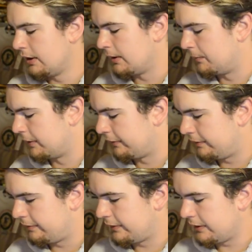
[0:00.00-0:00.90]

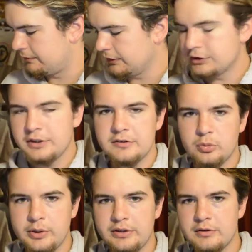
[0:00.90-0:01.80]
but they've actually
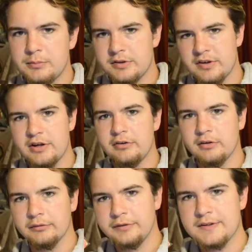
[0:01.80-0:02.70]
tweaked the
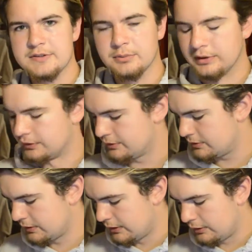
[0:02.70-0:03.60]
material on these
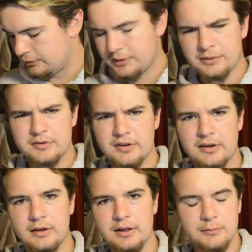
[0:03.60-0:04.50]
ones to be able to
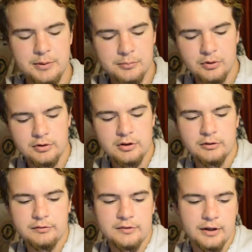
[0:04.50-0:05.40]
take a little bit more
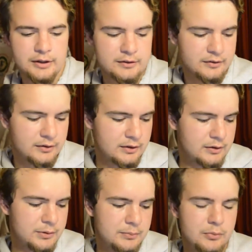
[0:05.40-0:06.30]
contact and a
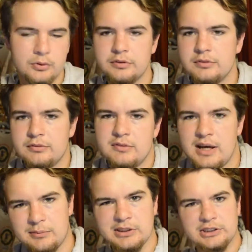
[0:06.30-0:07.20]
little bit more
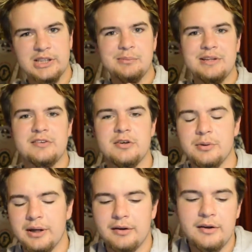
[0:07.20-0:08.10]
damage coming to
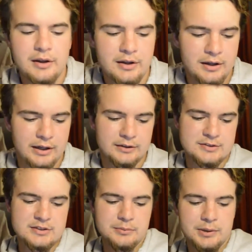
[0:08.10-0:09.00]
it, and
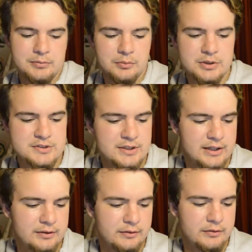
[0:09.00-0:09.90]
still be able to
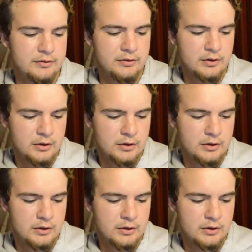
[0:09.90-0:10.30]
withstand